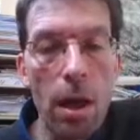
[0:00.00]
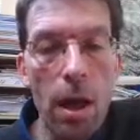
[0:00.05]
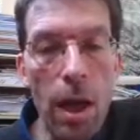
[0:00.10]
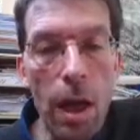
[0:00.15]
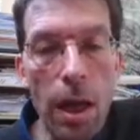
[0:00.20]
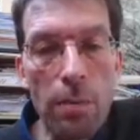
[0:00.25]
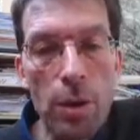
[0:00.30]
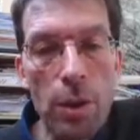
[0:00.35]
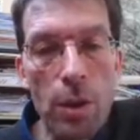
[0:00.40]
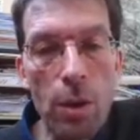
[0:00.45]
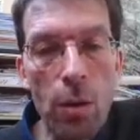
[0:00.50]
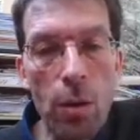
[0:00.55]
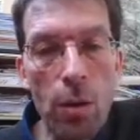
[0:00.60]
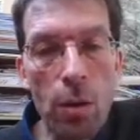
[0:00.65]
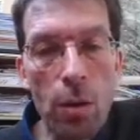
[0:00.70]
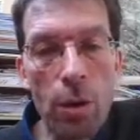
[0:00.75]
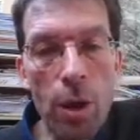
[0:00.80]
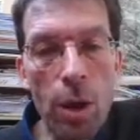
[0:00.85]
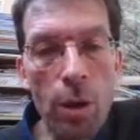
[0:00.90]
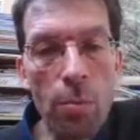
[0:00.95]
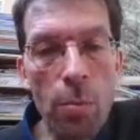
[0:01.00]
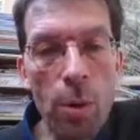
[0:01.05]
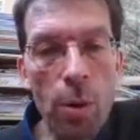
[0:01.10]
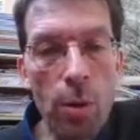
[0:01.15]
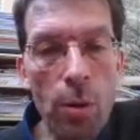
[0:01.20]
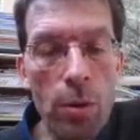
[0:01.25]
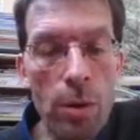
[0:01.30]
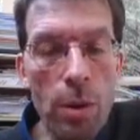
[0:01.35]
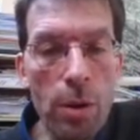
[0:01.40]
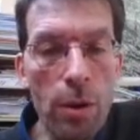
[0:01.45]
limestone and
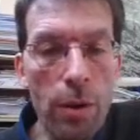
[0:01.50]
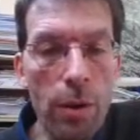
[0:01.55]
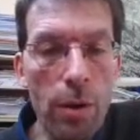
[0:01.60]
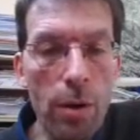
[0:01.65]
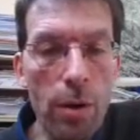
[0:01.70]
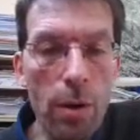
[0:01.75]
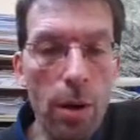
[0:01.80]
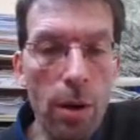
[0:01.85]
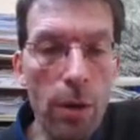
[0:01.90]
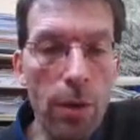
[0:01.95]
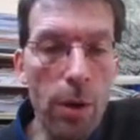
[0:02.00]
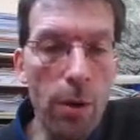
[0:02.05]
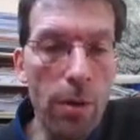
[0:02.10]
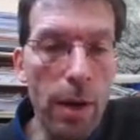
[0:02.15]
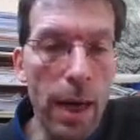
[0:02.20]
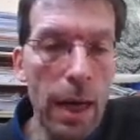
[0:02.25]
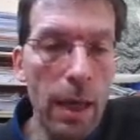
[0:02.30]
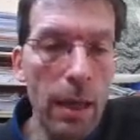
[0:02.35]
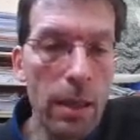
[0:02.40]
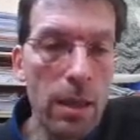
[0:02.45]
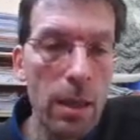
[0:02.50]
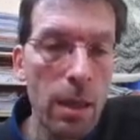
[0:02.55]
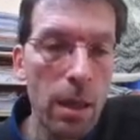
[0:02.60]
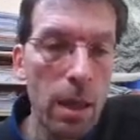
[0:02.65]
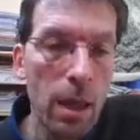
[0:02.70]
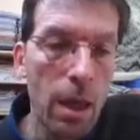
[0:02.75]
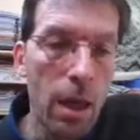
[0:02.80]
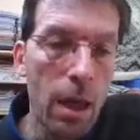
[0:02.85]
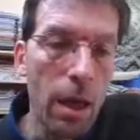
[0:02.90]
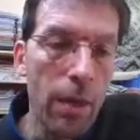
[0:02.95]
bones on the right,
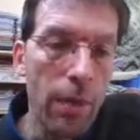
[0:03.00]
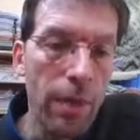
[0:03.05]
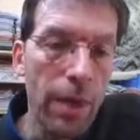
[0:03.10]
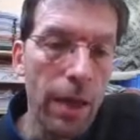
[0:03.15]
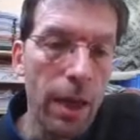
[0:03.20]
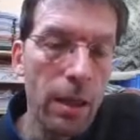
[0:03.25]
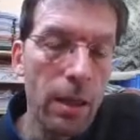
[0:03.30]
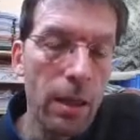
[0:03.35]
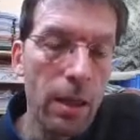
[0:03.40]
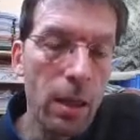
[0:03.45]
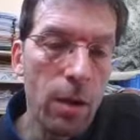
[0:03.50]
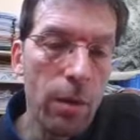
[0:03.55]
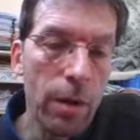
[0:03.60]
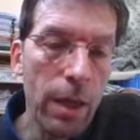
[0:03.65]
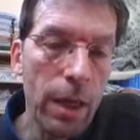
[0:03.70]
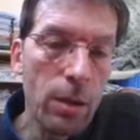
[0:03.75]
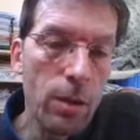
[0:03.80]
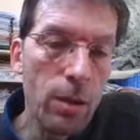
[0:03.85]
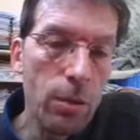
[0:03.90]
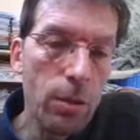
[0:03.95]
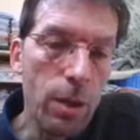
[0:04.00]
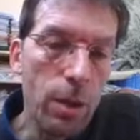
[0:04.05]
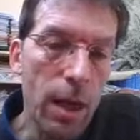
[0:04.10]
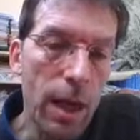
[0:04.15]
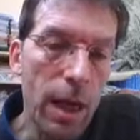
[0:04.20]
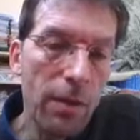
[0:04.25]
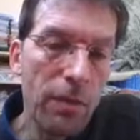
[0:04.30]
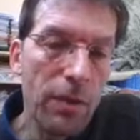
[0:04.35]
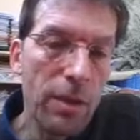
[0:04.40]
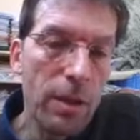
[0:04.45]
and then going to the
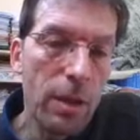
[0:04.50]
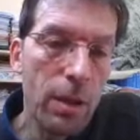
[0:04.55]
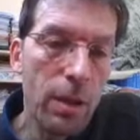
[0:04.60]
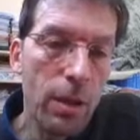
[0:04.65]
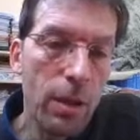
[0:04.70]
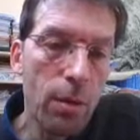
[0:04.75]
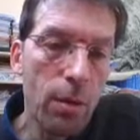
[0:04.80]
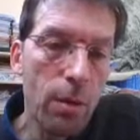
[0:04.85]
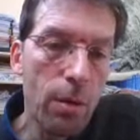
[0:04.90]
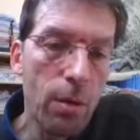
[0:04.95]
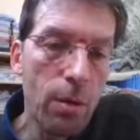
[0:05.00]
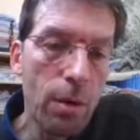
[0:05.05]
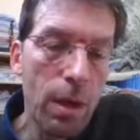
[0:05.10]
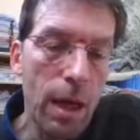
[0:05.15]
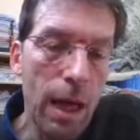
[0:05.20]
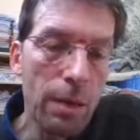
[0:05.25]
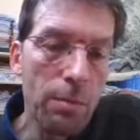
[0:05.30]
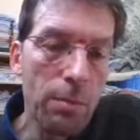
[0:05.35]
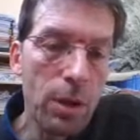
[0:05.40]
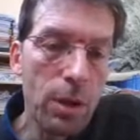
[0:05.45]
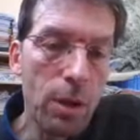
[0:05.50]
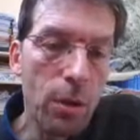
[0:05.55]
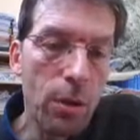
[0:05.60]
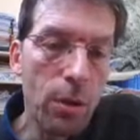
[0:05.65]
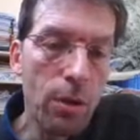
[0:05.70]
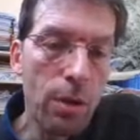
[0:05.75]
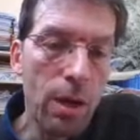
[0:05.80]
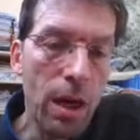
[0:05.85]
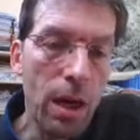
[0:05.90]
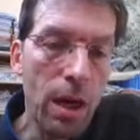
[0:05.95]
left, the
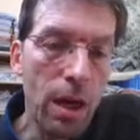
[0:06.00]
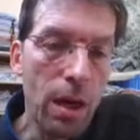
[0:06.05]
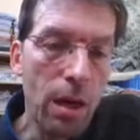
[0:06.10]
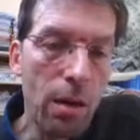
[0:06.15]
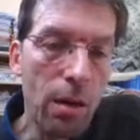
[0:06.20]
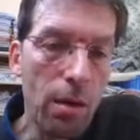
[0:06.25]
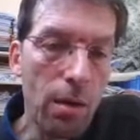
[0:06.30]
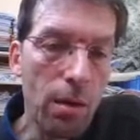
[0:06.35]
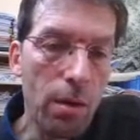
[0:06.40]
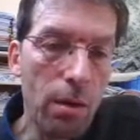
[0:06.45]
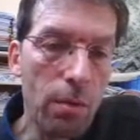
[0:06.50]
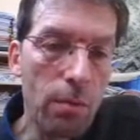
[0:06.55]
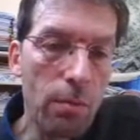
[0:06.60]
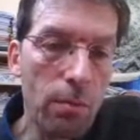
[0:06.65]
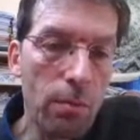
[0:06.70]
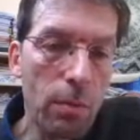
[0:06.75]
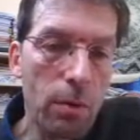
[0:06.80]
limestone are